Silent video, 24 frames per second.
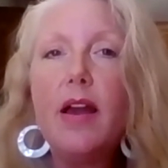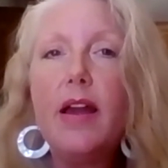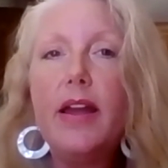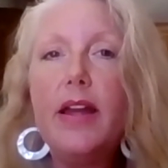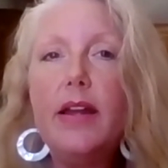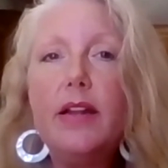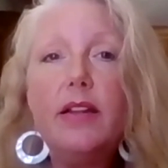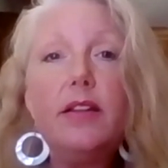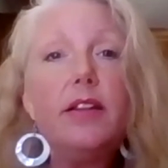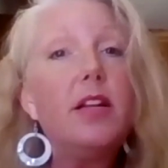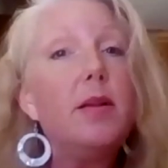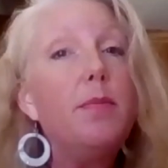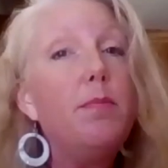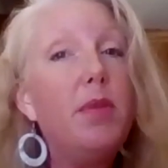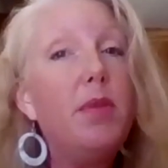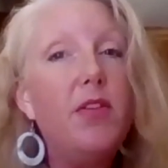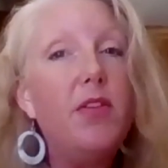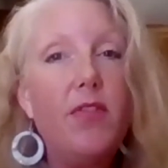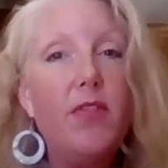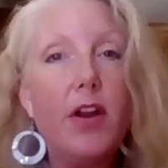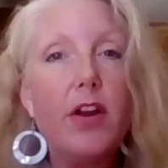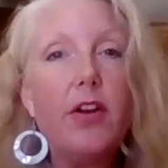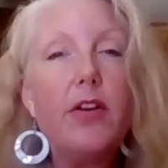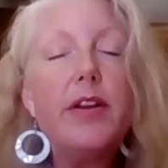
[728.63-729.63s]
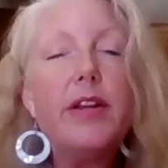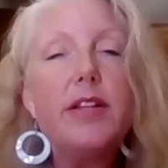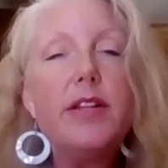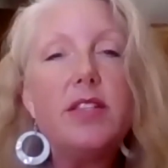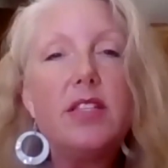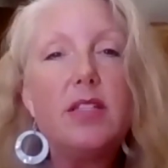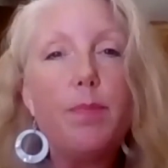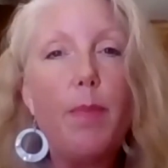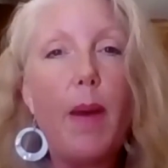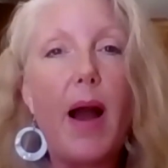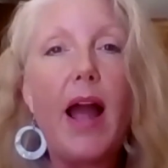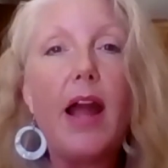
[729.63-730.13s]
It can be very
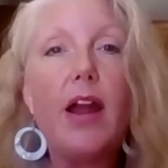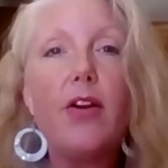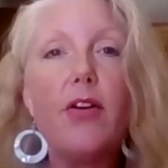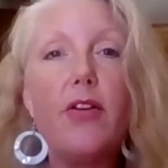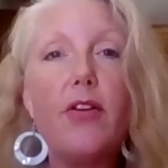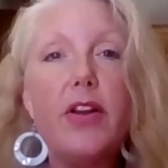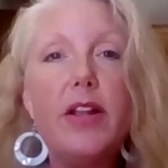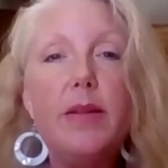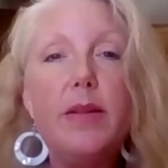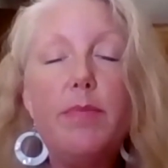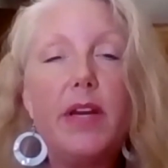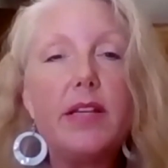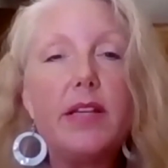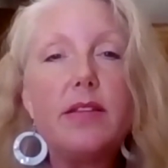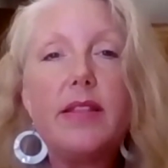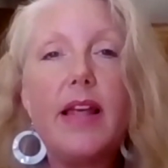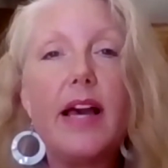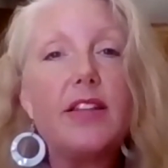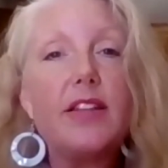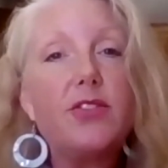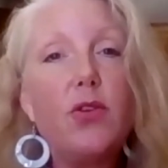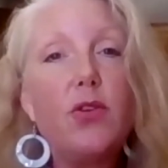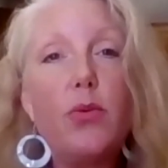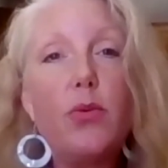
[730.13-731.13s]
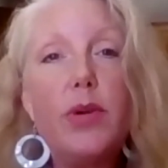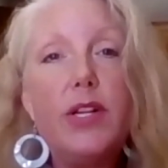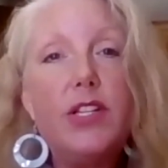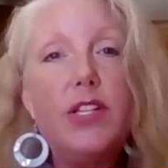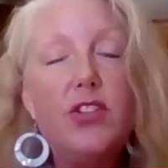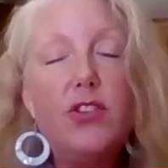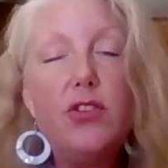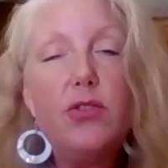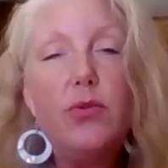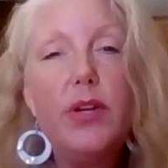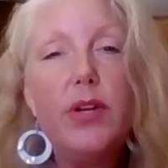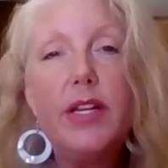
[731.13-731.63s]
inspiring because that's what we
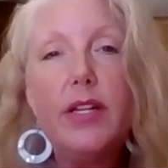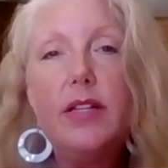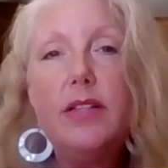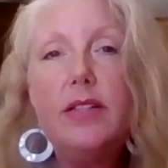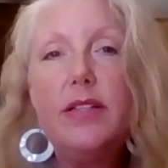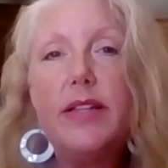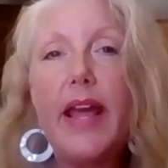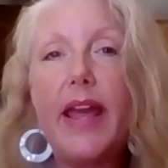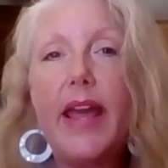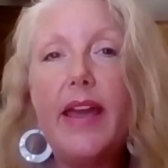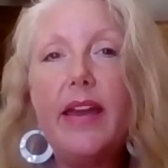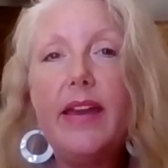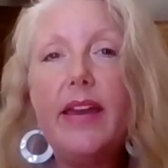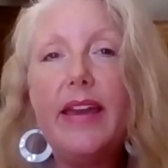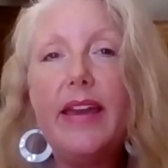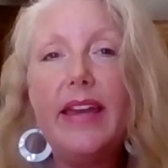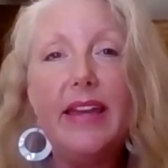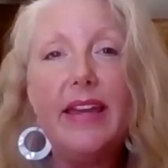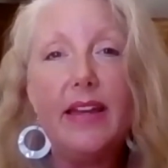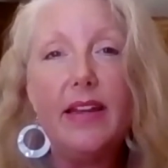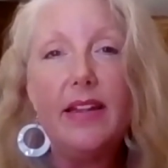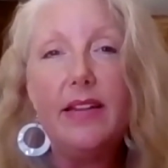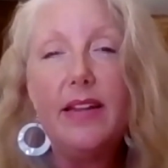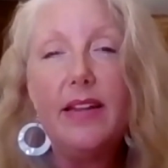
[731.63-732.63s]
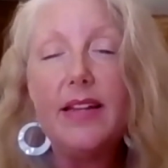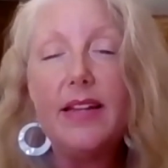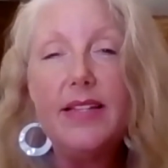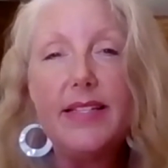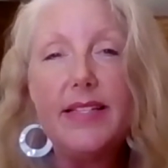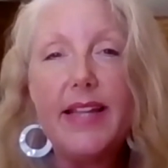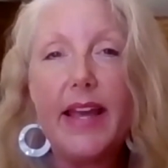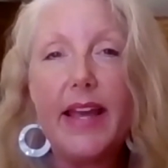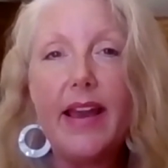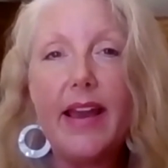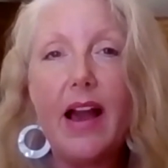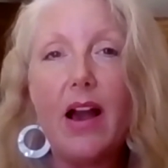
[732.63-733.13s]
do in and
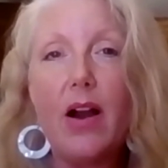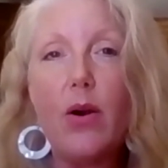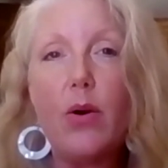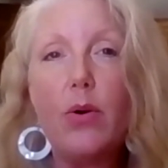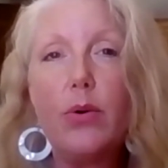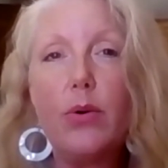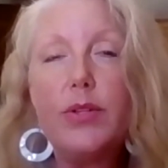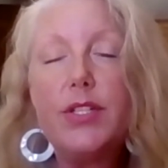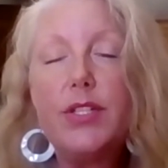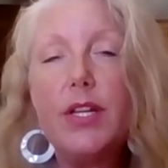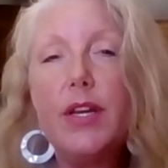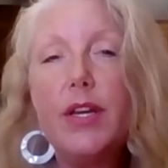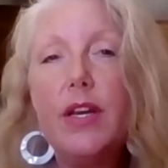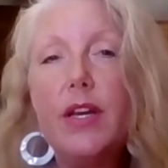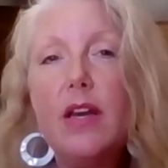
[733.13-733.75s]
day out.